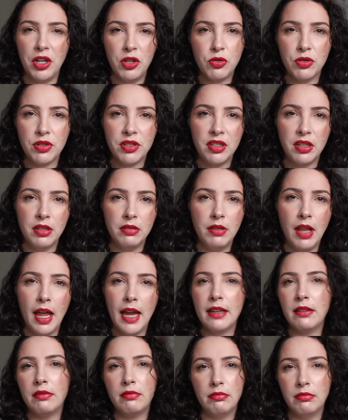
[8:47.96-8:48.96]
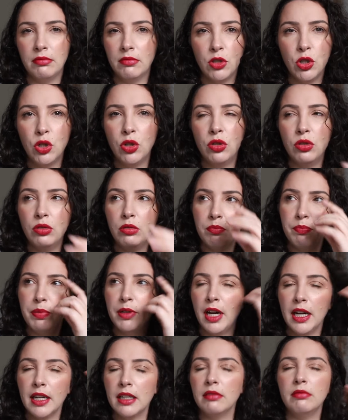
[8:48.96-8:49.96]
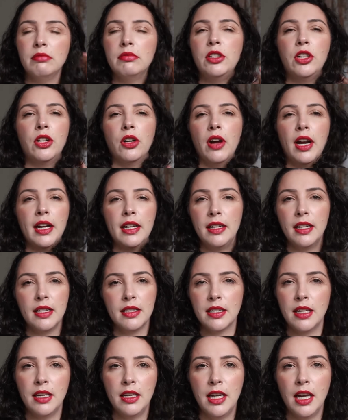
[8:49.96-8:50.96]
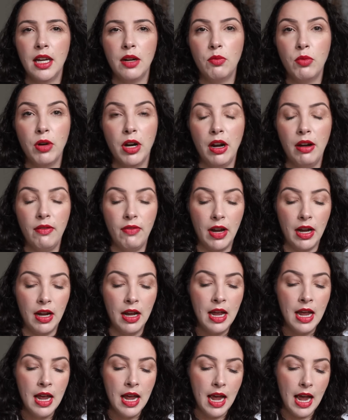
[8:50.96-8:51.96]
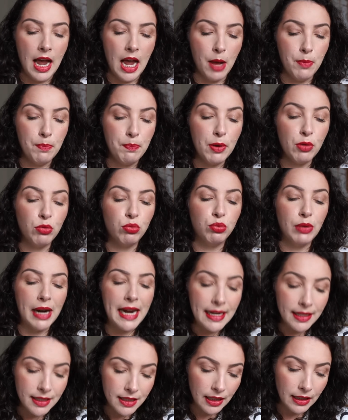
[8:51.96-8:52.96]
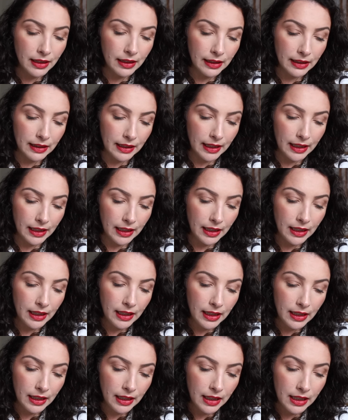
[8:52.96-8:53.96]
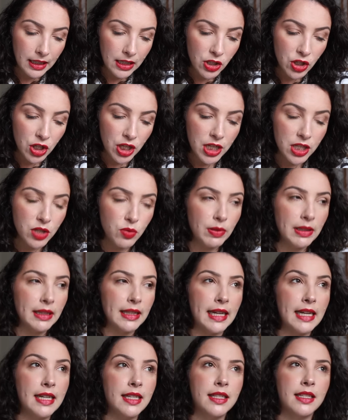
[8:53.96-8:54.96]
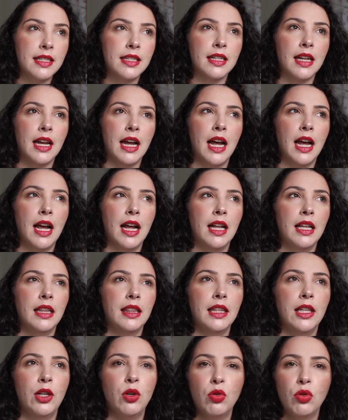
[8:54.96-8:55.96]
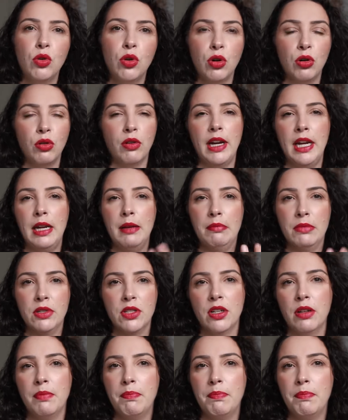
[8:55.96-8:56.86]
interested, like cool, but I can get skincare wherever. But recently she's released little cream sort